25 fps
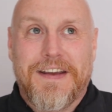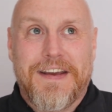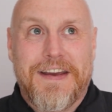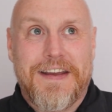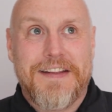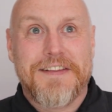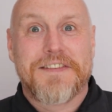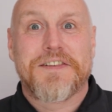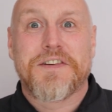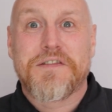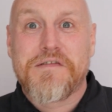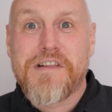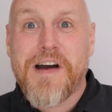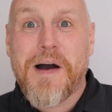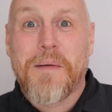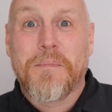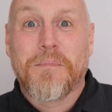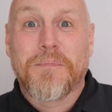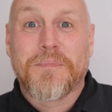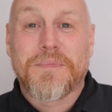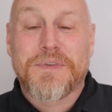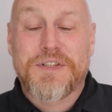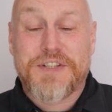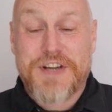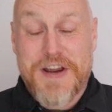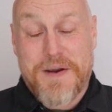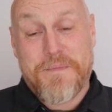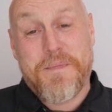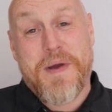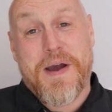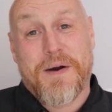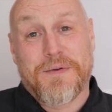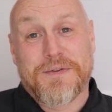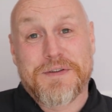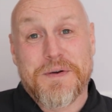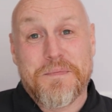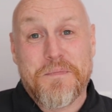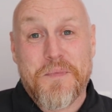Instagram, check me
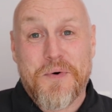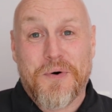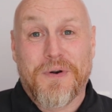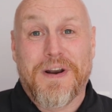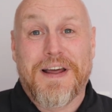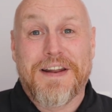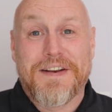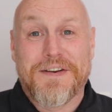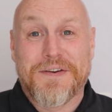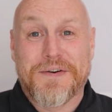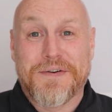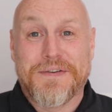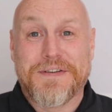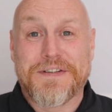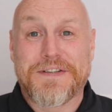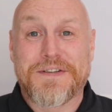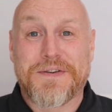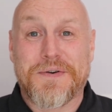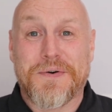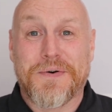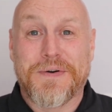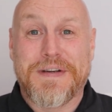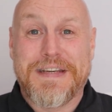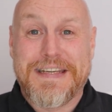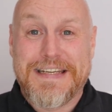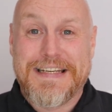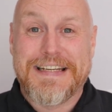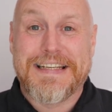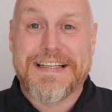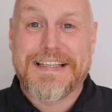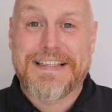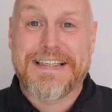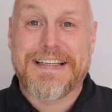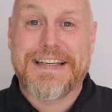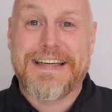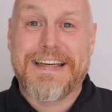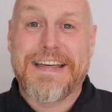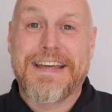out at
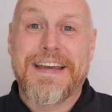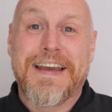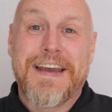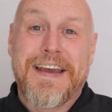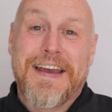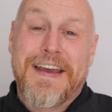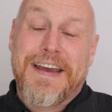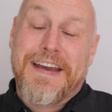Moorlander_EDC.